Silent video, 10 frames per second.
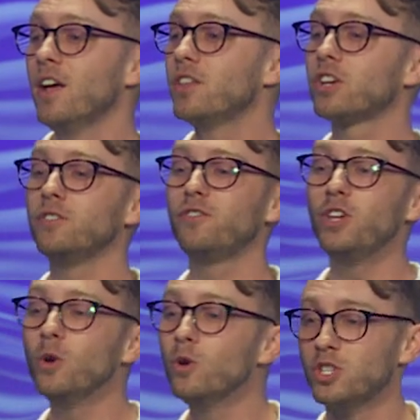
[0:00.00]
the
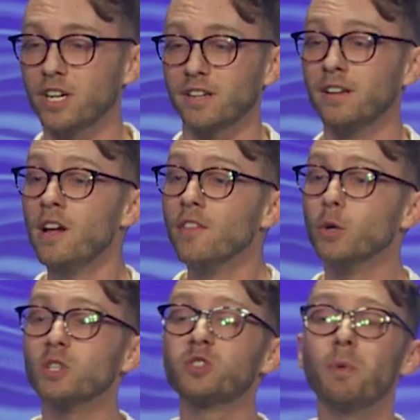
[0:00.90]
confusion, the
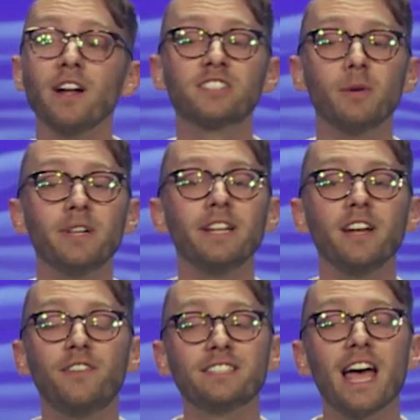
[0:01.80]
responsibility
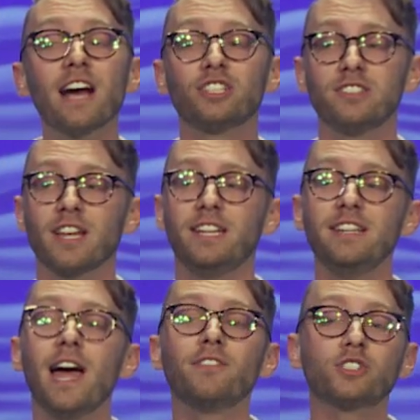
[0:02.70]
of his actions that he
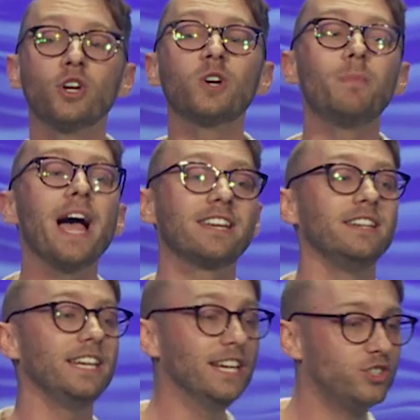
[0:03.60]
never took back in
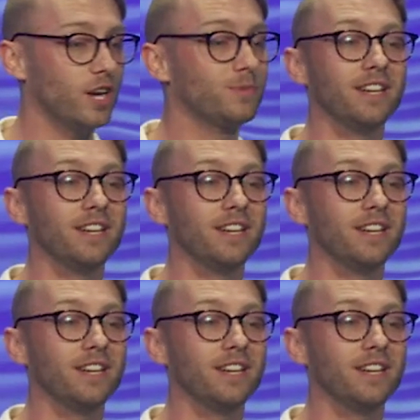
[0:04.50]
Egypt,